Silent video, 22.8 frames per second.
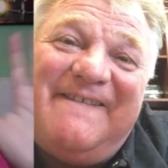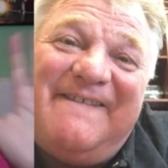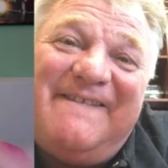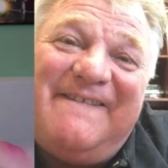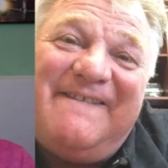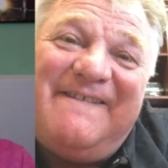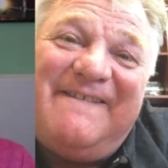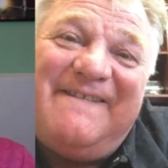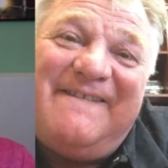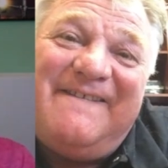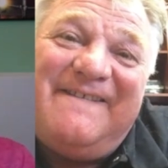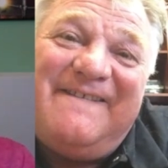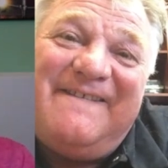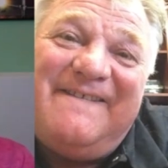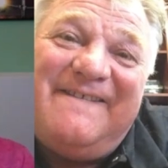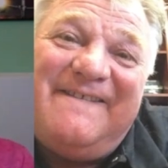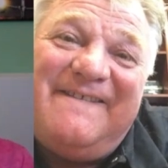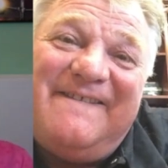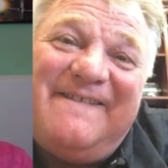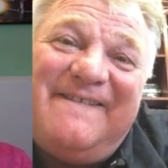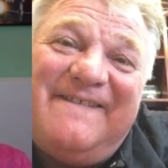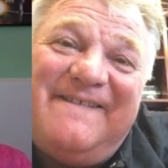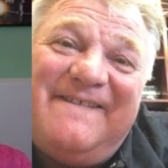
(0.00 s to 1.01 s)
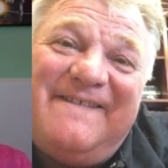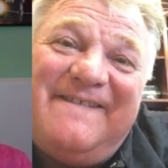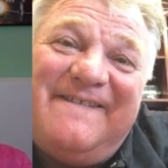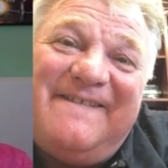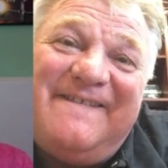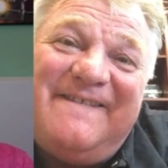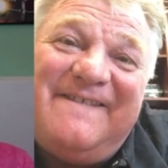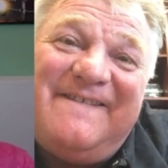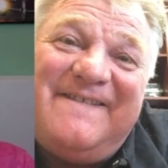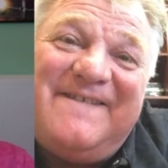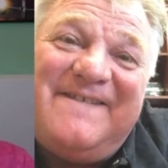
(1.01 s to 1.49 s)

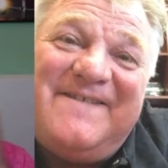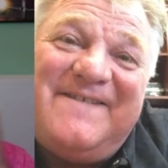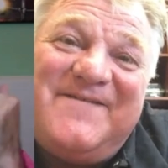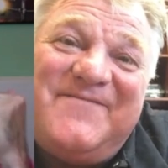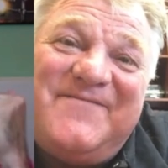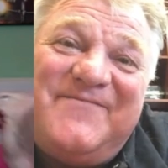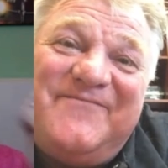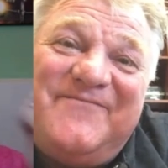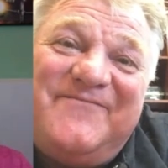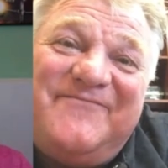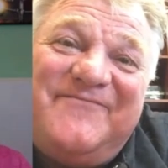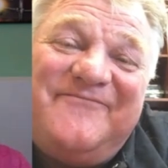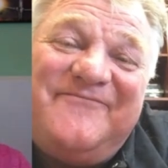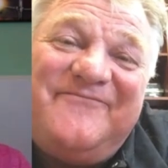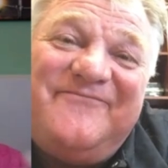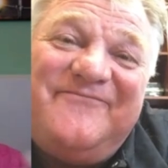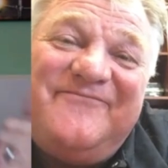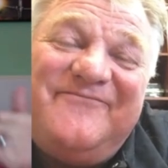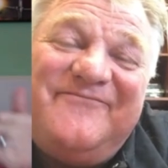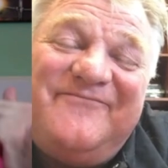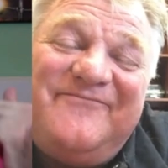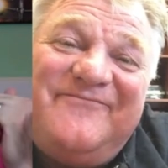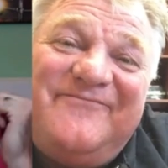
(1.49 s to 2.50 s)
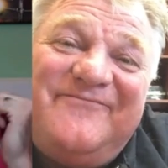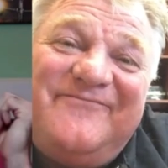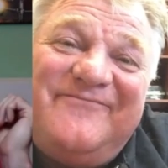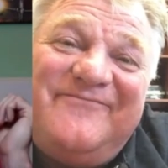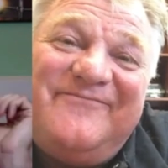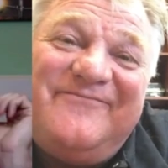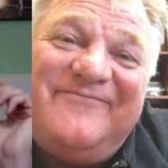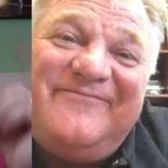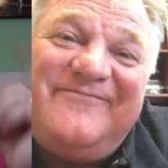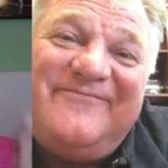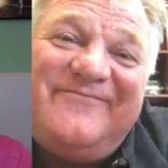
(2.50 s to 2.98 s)

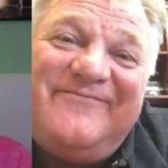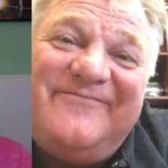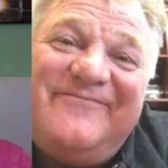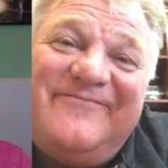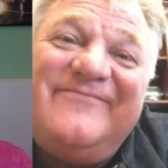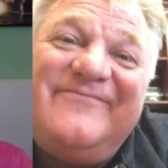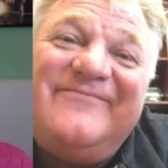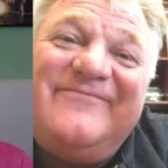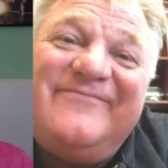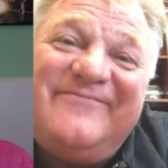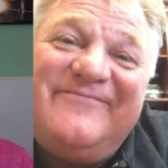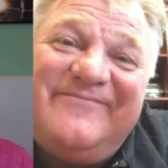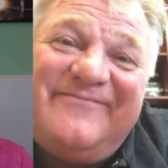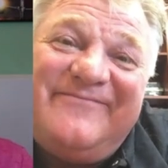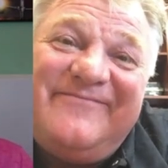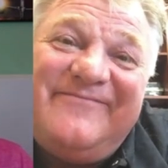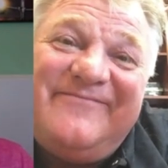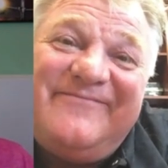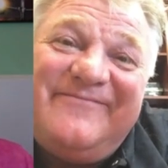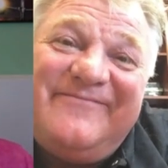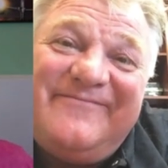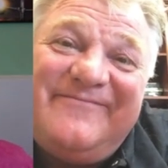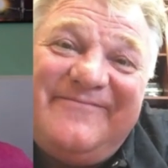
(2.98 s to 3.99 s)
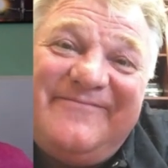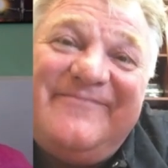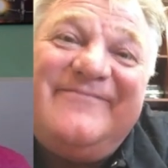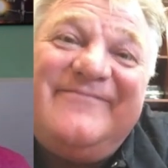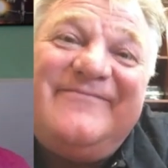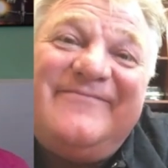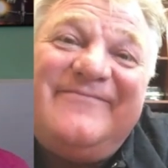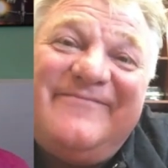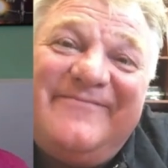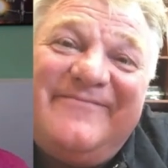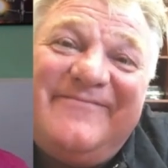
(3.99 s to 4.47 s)

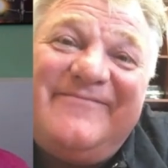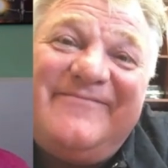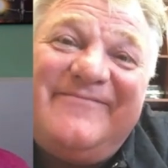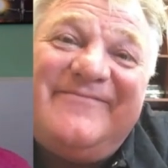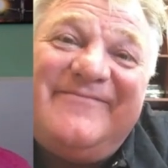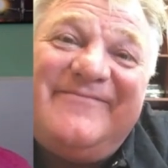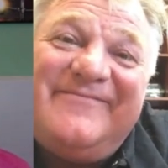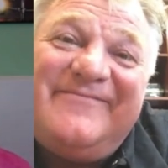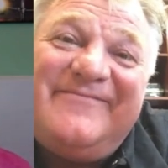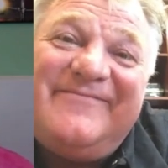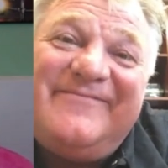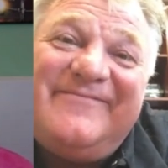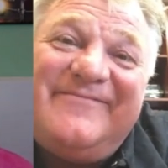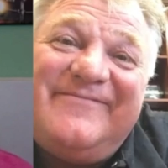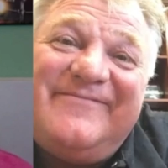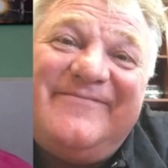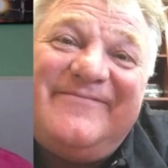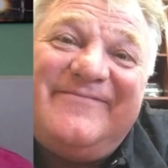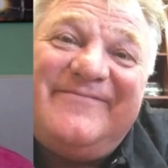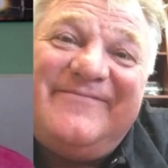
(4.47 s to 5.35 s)
This person isn't speaking.